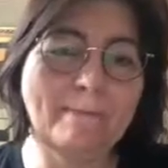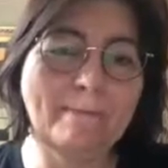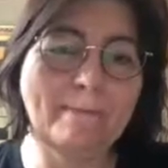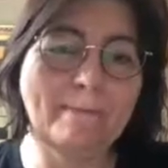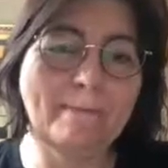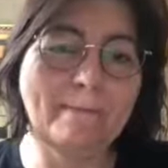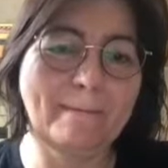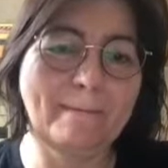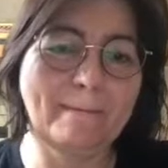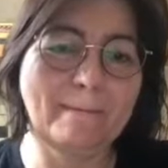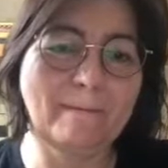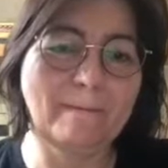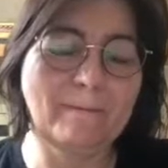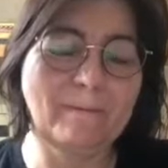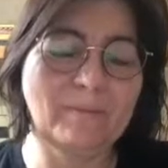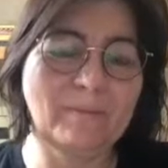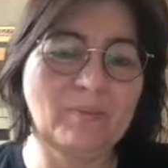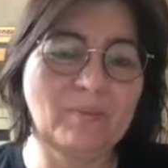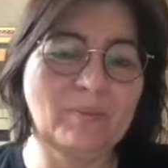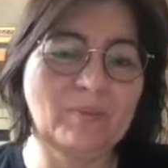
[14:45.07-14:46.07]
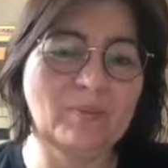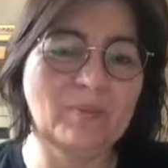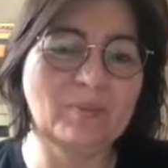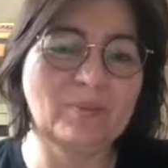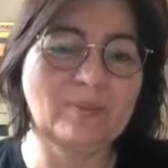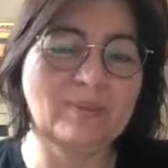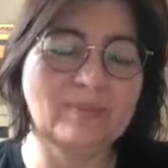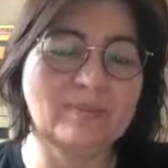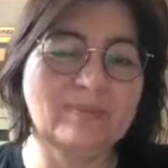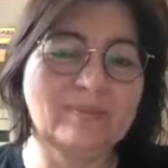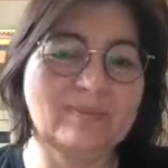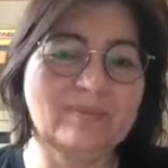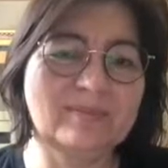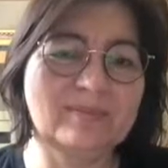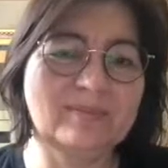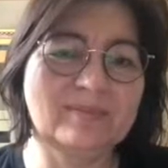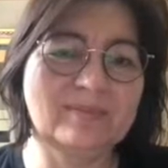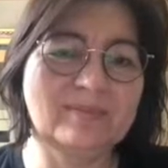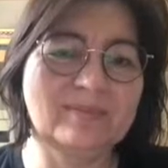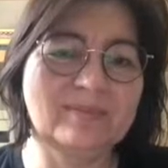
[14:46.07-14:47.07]

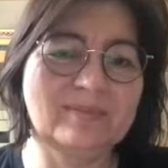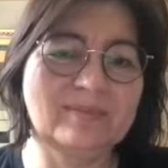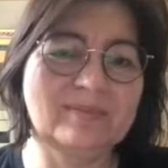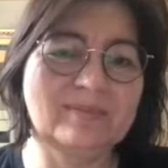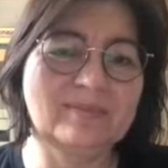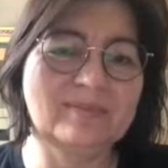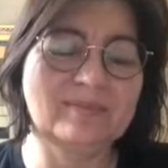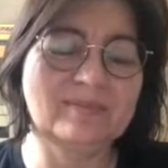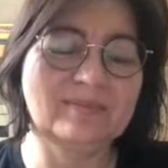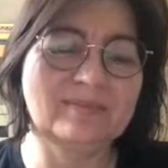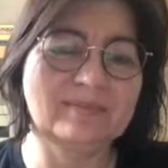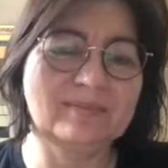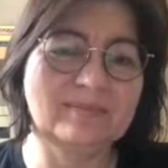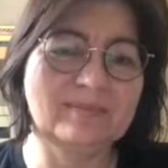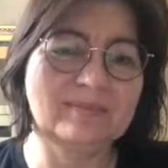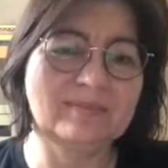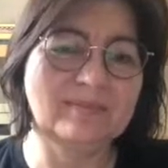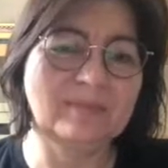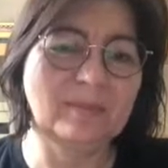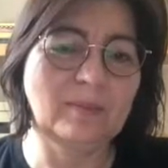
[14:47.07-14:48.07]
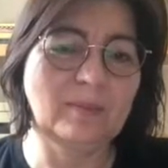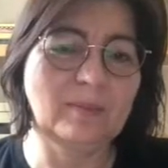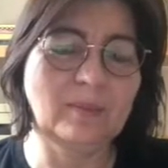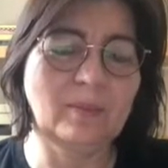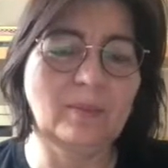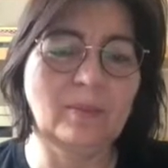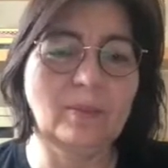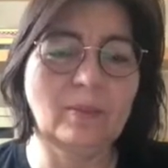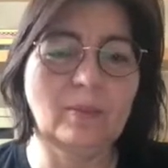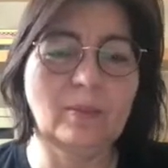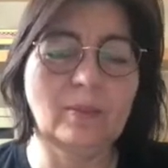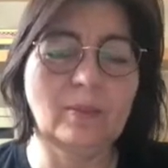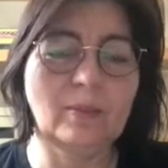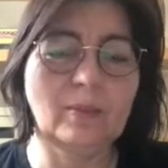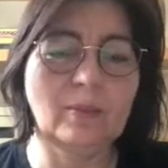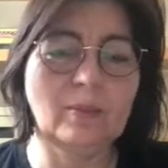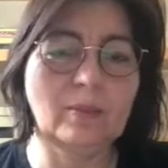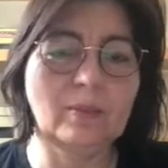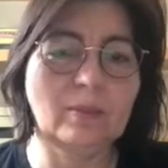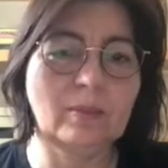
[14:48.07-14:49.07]

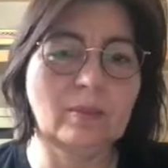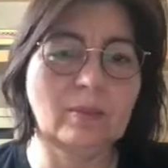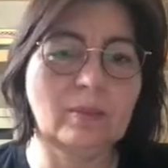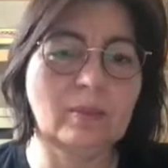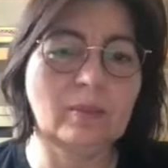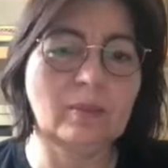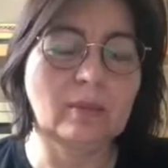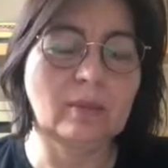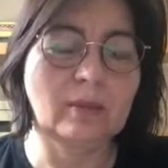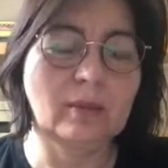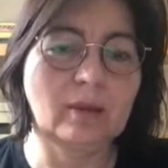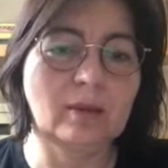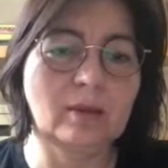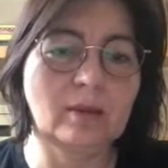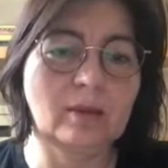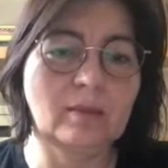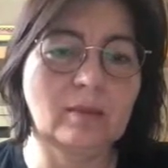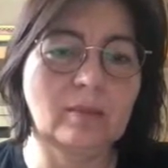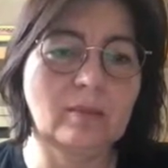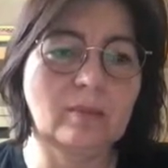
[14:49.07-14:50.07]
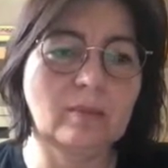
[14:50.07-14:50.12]
The person shown says nothing.